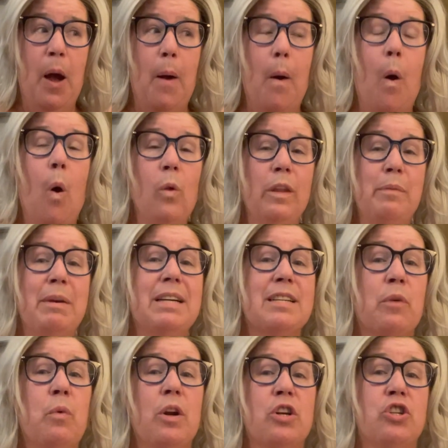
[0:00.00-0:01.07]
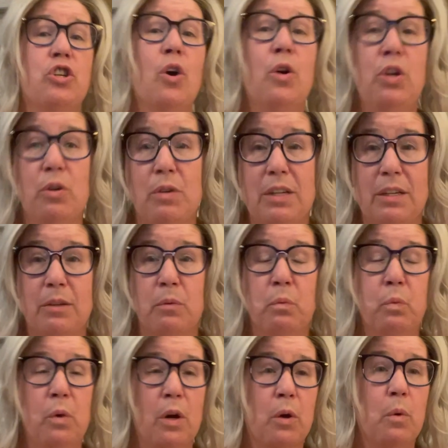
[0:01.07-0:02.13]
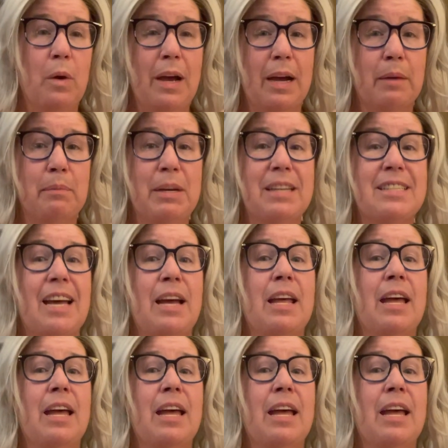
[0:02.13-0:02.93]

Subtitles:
only because I want to show you it real quick, because